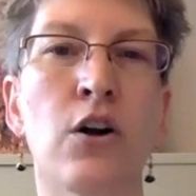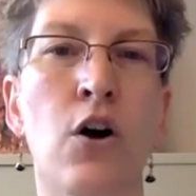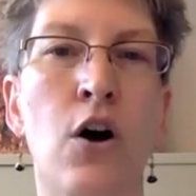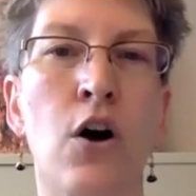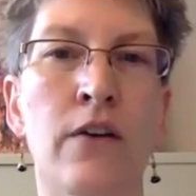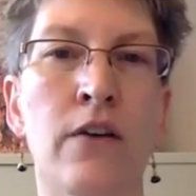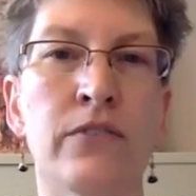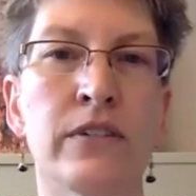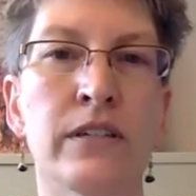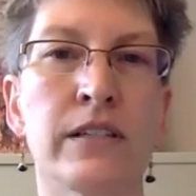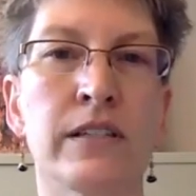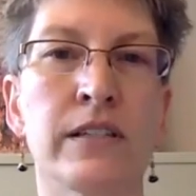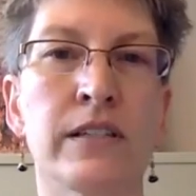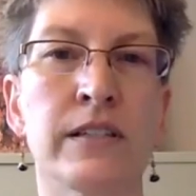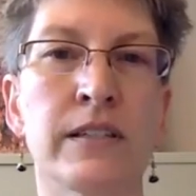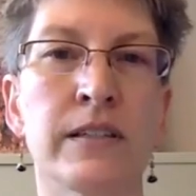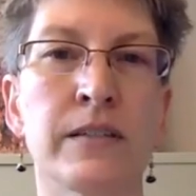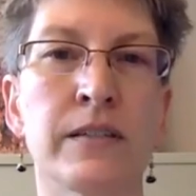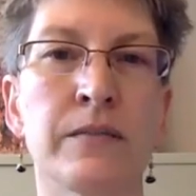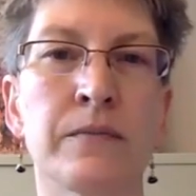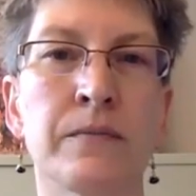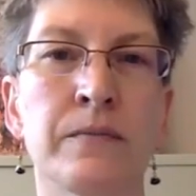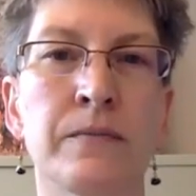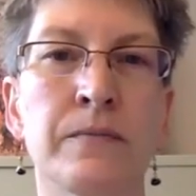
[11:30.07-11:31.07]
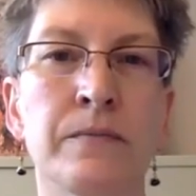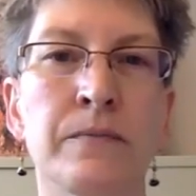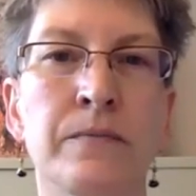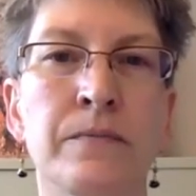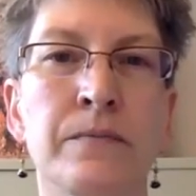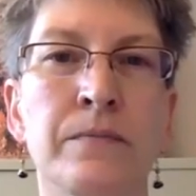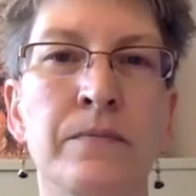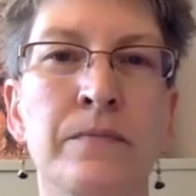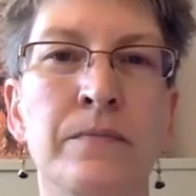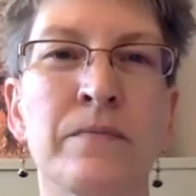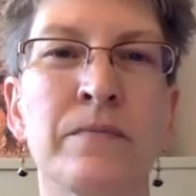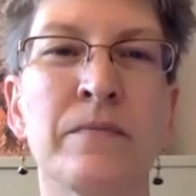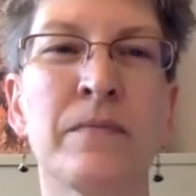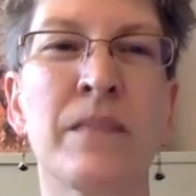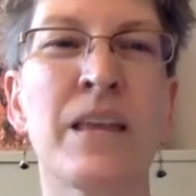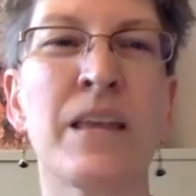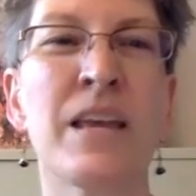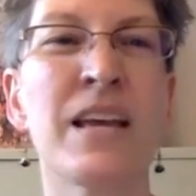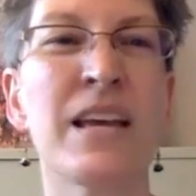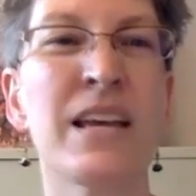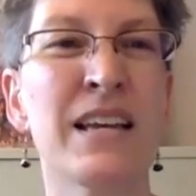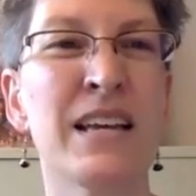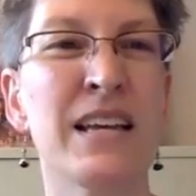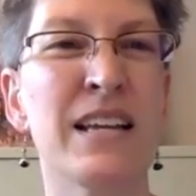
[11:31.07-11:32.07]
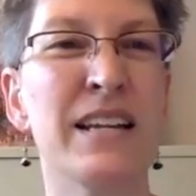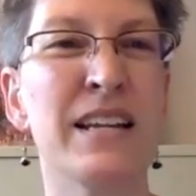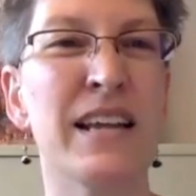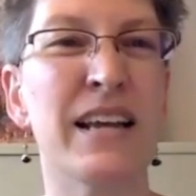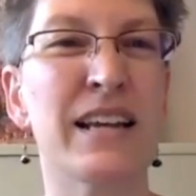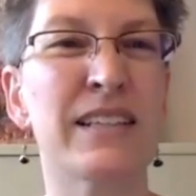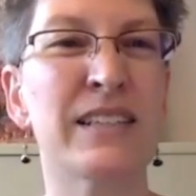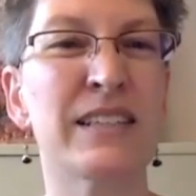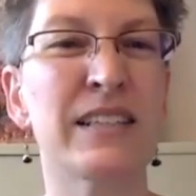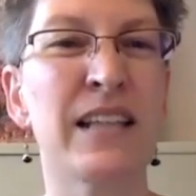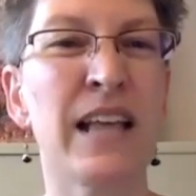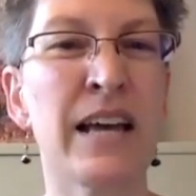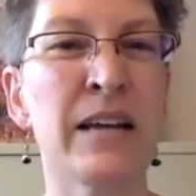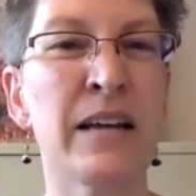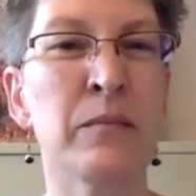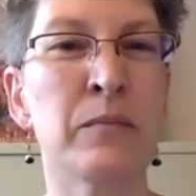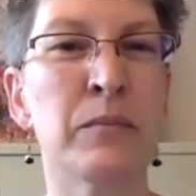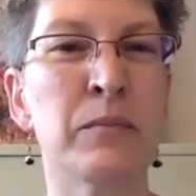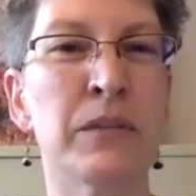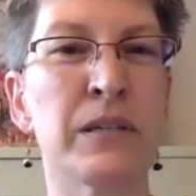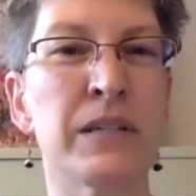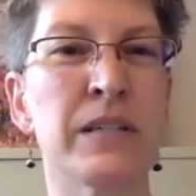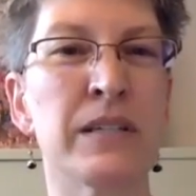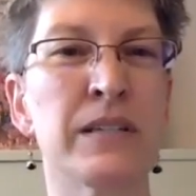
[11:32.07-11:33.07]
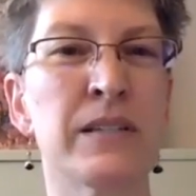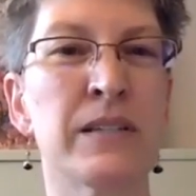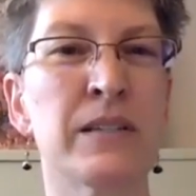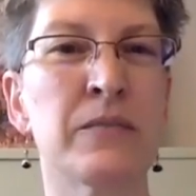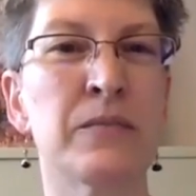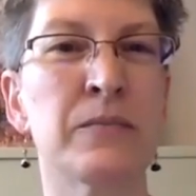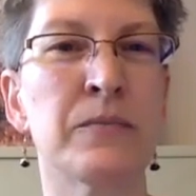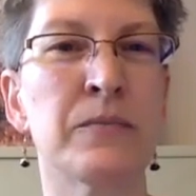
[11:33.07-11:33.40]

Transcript: office. Next slide, please.